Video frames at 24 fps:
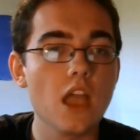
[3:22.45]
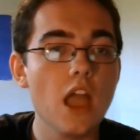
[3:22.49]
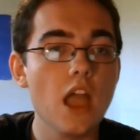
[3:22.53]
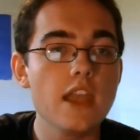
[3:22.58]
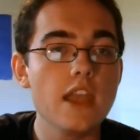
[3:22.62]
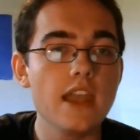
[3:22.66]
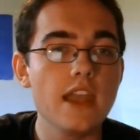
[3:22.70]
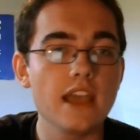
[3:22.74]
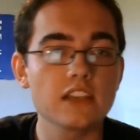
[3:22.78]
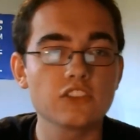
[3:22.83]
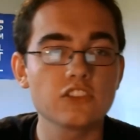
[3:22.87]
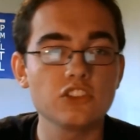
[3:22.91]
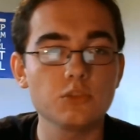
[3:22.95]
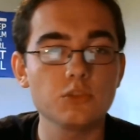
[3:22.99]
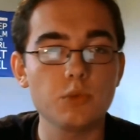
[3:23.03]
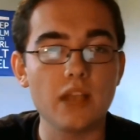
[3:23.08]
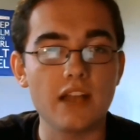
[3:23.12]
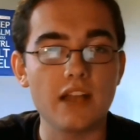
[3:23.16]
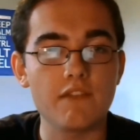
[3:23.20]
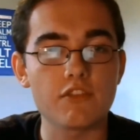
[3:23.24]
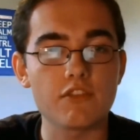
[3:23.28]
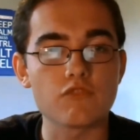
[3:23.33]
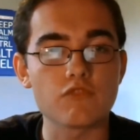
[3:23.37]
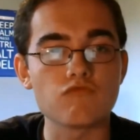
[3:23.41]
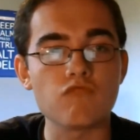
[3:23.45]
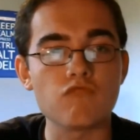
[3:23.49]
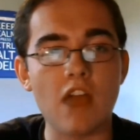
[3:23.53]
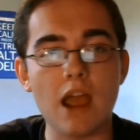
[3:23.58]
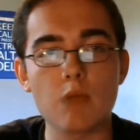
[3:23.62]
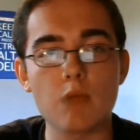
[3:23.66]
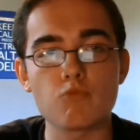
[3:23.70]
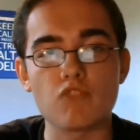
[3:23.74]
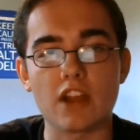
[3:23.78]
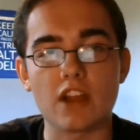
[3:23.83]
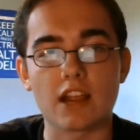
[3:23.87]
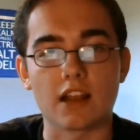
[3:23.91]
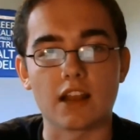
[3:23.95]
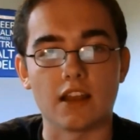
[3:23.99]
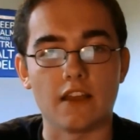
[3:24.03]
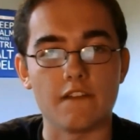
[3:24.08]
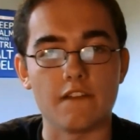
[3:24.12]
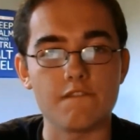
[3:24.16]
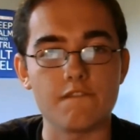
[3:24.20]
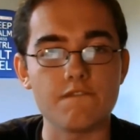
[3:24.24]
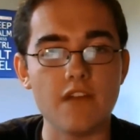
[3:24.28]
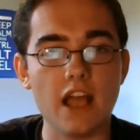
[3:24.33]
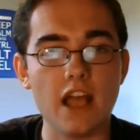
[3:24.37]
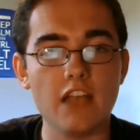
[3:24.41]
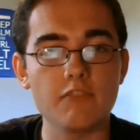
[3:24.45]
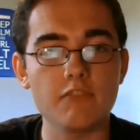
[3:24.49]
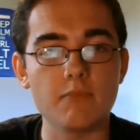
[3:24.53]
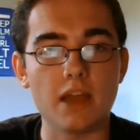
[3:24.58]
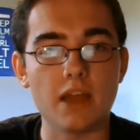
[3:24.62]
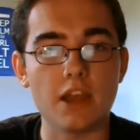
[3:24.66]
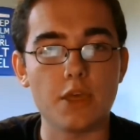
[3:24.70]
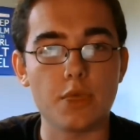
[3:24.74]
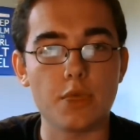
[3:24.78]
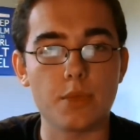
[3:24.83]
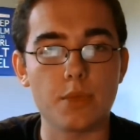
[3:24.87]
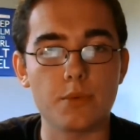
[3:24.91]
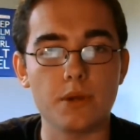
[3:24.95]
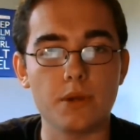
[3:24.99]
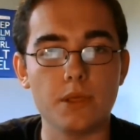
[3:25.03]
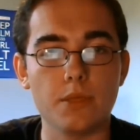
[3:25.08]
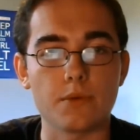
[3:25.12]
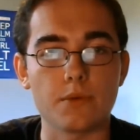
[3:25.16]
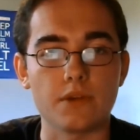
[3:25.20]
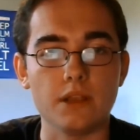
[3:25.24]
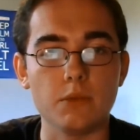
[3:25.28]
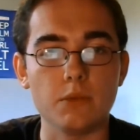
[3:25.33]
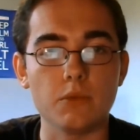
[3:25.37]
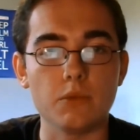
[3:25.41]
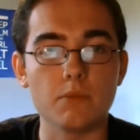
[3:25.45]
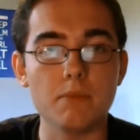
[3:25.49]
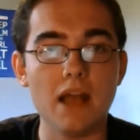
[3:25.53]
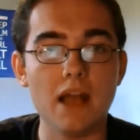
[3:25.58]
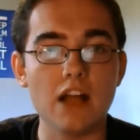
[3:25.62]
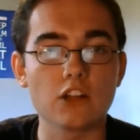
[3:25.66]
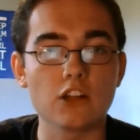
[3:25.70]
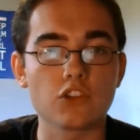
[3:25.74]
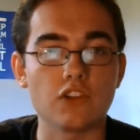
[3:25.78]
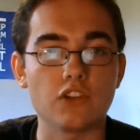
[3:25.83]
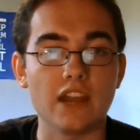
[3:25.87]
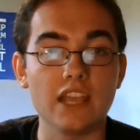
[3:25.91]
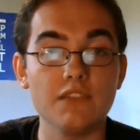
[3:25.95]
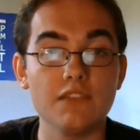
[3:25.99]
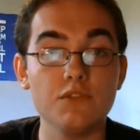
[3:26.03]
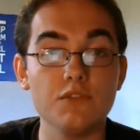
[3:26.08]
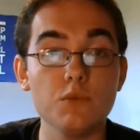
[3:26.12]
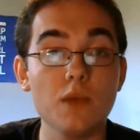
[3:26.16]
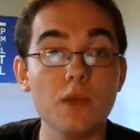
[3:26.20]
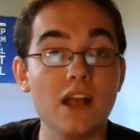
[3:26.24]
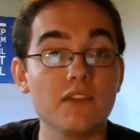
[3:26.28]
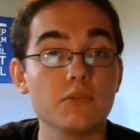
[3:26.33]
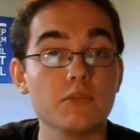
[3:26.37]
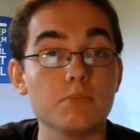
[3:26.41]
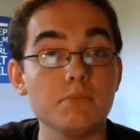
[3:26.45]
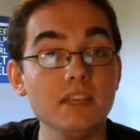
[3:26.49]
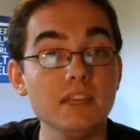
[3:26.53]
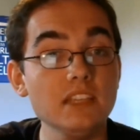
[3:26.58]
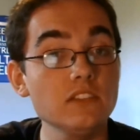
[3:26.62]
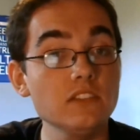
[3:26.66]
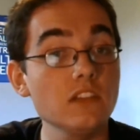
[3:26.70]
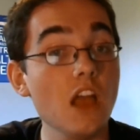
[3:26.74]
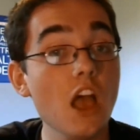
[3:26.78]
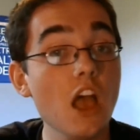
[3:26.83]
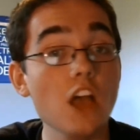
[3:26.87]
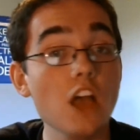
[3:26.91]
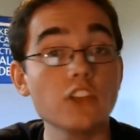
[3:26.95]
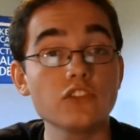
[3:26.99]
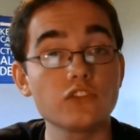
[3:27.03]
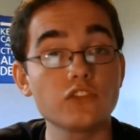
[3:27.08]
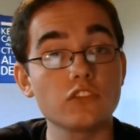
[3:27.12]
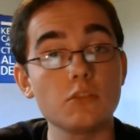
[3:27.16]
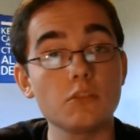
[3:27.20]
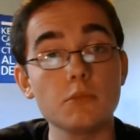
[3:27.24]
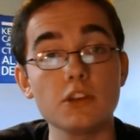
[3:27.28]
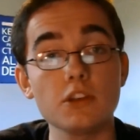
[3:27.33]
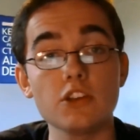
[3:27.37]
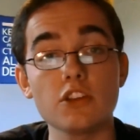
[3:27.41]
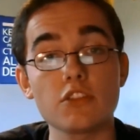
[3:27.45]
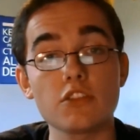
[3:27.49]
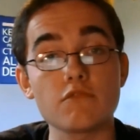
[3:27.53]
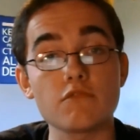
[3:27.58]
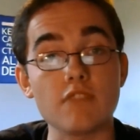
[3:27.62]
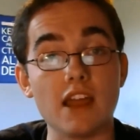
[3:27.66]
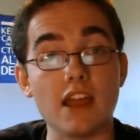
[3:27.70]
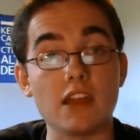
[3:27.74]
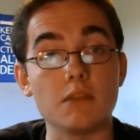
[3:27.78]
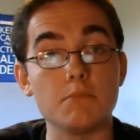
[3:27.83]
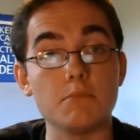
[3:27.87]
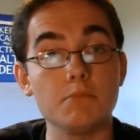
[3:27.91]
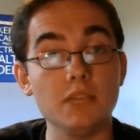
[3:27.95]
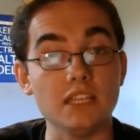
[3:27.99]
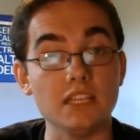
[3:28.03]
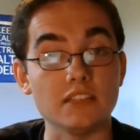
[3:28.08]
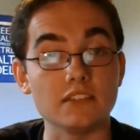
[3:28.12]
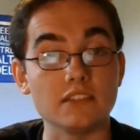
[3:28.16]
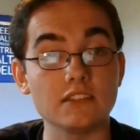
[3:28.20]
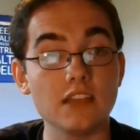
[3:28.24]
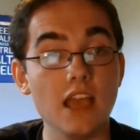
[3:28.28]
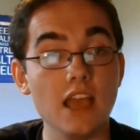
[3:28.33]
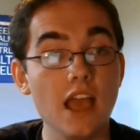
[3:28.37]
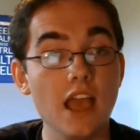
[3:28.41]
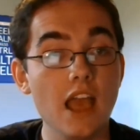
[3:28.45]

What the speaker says: Next up, we have the Ram Wrangler, 5 mana 3/3 with a battle cry. If you have a beast, summon another random beast.